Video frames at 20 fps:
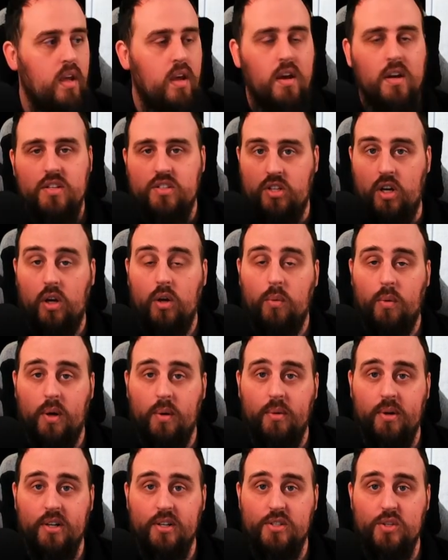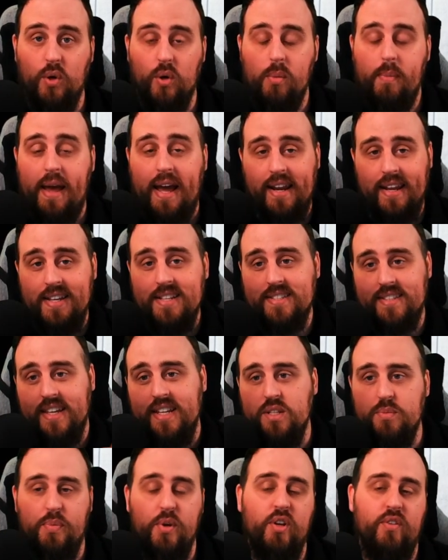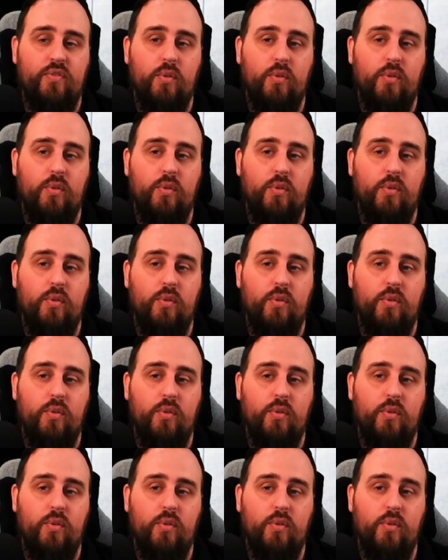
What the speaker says: So what I wanted to talk about is these beautiful